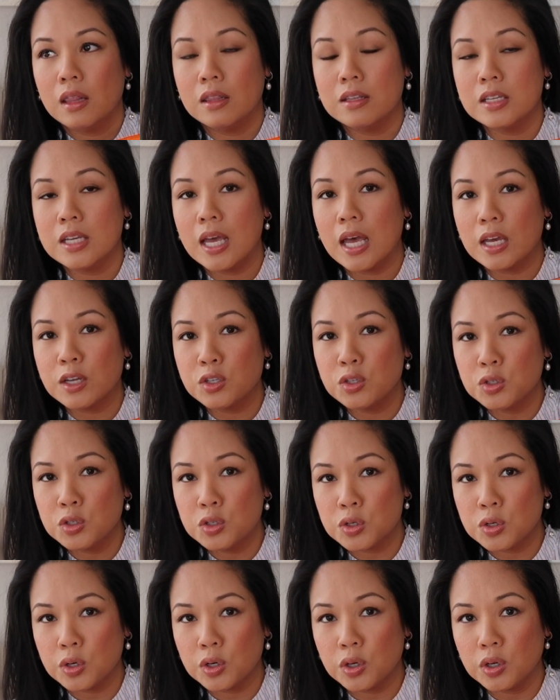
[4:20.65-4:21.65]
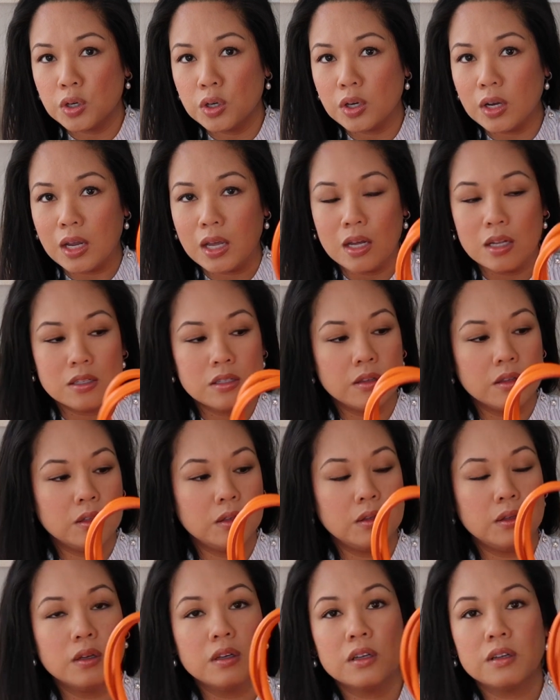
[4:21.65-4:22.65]
the texture and
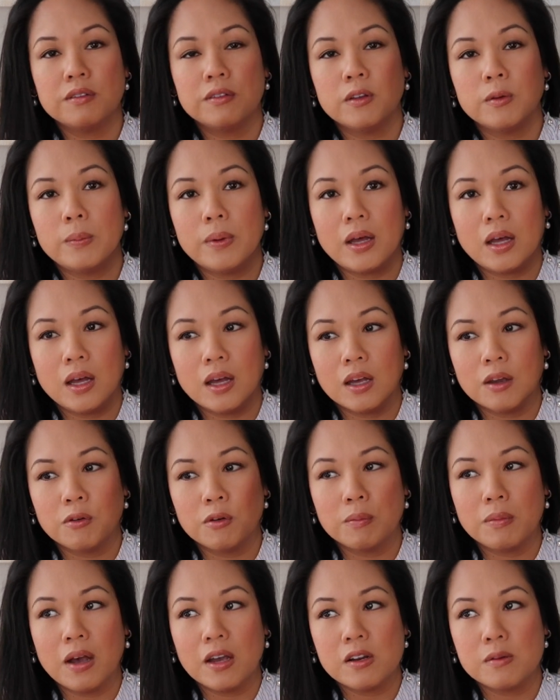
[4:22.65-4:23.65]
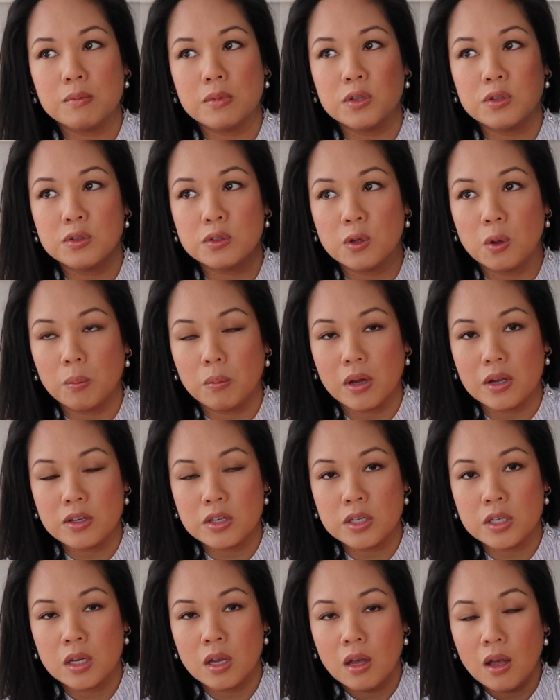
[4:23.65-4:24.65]
the look of the bag reminded me so
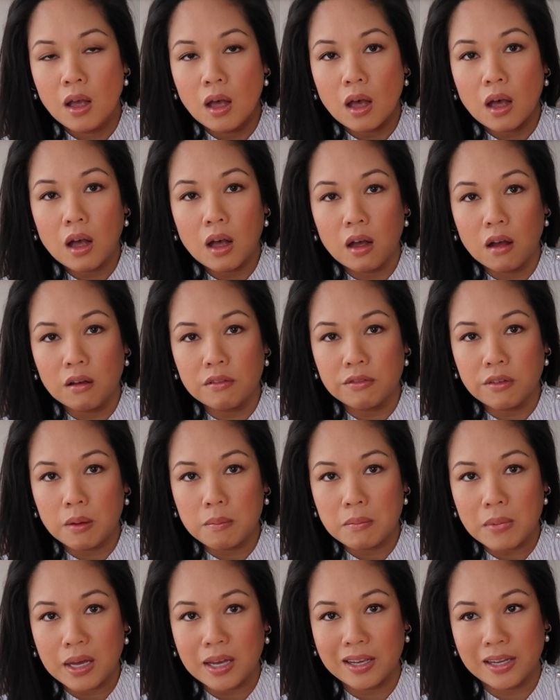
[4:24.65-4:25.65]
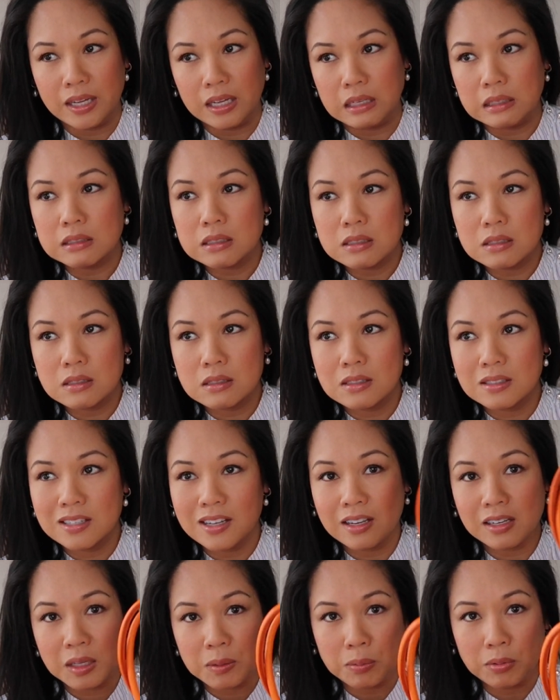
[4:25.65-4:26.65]
much of my
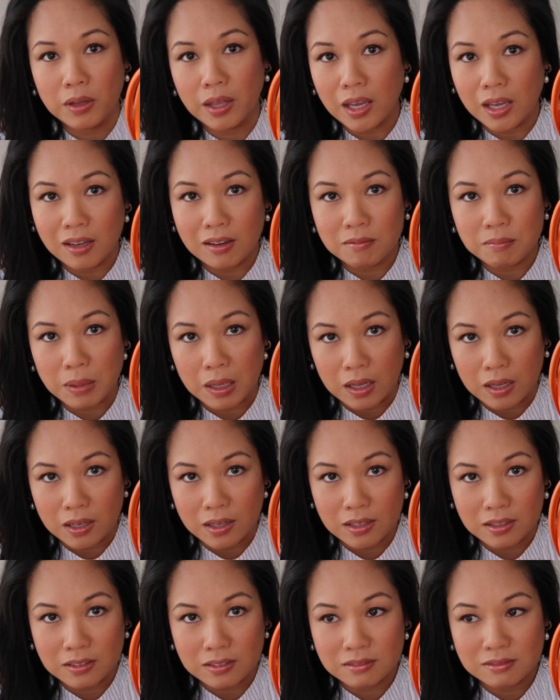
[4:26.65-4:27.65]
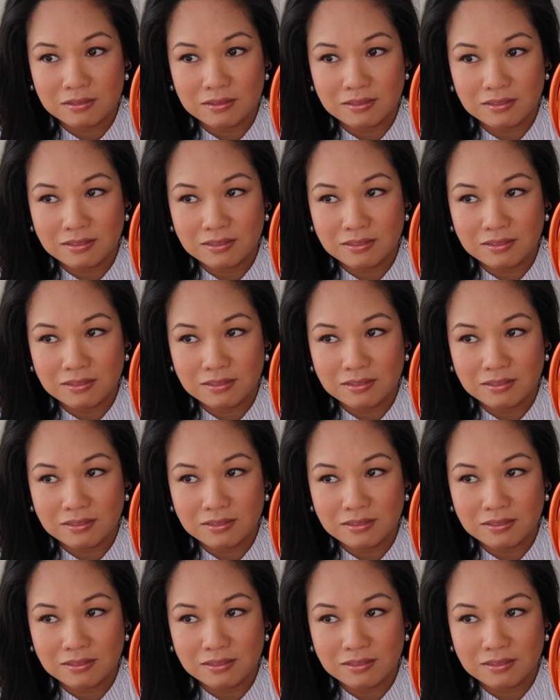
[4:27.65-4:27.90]
Teddy Blake bag